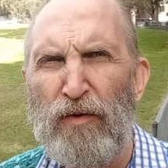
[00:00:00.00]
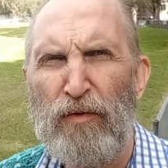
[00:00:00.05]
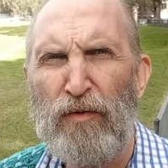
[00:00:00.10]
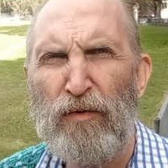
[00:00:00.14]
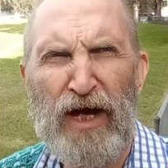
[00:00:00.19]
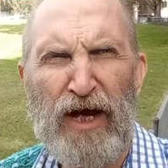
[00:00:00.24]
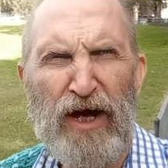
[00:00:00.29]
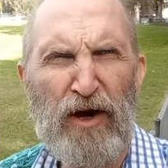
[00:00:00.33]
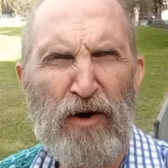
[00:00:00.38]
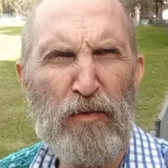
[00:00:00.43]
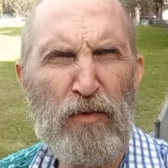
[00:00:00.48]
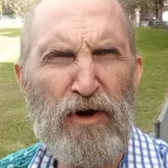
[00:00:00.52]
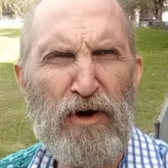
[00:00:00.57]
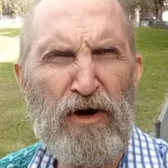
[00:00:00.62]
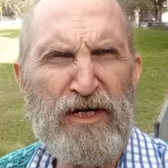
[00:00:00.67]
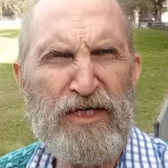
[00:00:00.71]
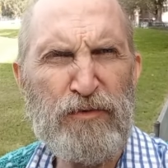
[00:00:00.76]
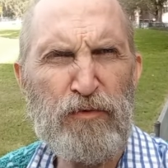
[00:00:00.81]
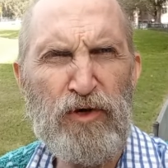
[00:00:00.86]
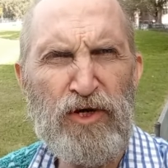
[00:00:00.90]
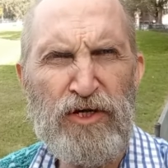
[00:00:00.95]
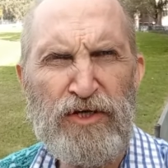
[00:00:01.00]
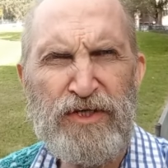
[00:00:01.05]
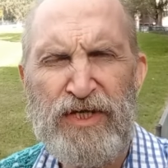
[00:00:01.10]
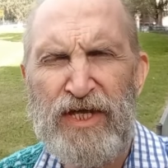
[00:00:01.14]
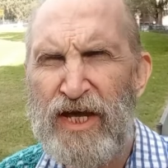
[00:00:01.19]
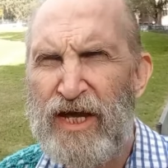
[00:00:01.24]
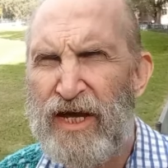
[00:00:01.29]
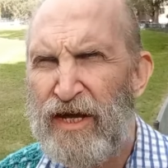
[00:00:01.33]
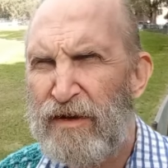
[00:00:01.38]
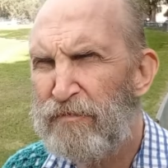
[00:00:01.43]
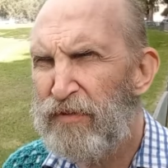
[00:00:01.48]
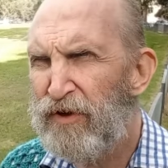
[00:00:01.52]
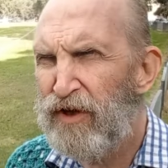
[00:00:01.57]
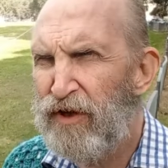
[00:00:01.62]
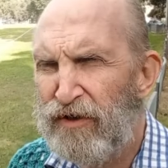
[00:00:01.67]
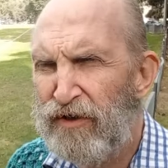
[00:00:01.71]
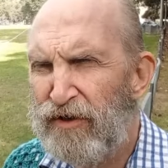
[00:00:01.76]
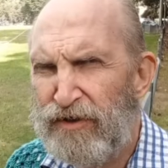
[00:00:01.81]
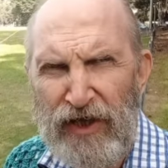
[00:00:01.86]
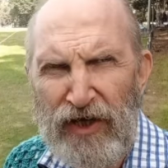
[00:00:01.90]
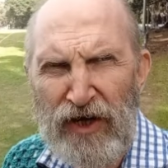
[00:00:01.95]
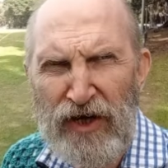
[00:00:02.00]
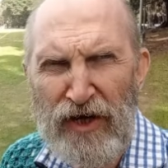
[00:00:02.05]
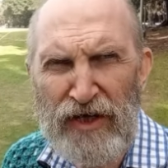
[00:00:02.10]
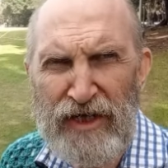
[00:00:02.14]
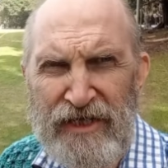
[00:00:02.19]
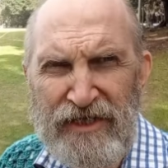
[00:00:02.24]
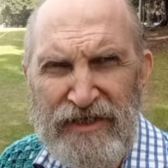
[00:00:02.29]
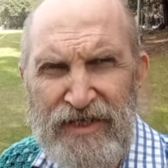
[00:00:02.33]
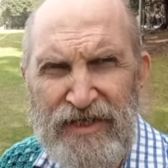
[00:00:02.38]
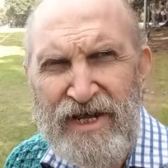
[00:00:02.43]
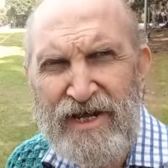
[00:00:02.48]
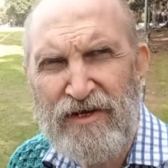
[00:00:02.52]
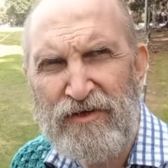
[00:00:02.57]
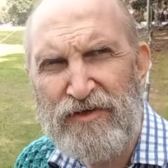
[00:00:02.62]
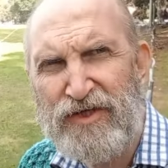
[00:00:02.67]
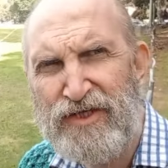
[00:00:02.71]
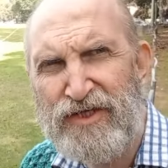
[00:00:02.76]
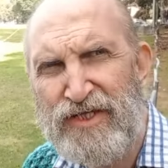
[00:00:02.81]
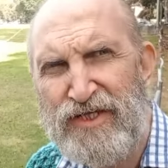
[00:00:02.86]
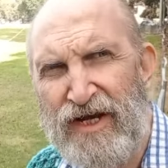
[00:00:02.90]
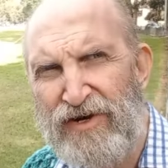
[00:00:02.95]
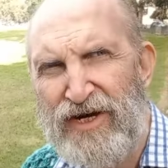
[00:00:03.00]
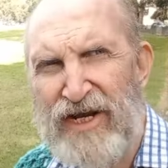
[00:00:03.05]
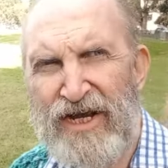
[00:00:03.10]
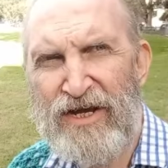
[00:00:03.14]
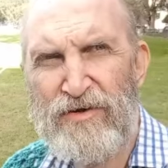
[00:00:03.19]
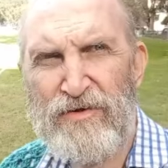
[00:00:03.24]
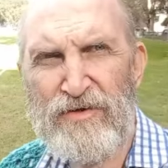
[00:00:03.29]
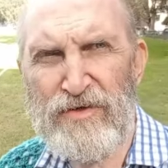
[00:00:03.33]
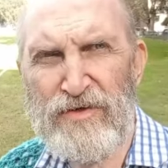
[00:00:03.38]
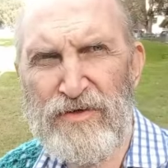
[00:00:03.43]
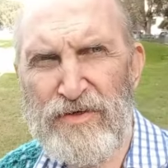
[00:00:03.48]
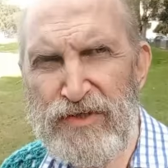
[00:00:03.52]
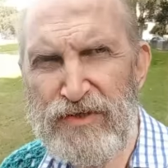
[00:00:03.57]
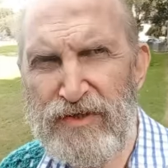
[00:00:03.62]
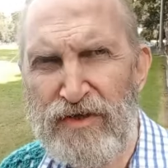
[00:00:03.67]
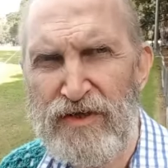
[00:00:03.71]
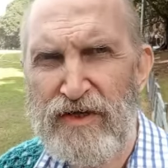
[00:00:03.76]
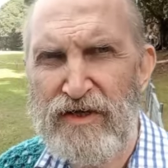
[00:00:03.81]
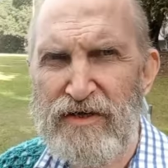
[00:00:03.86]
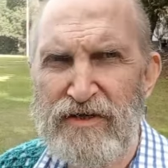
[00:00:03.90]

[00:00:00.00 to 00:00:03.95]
Well, wise words there, but it is now 7 hours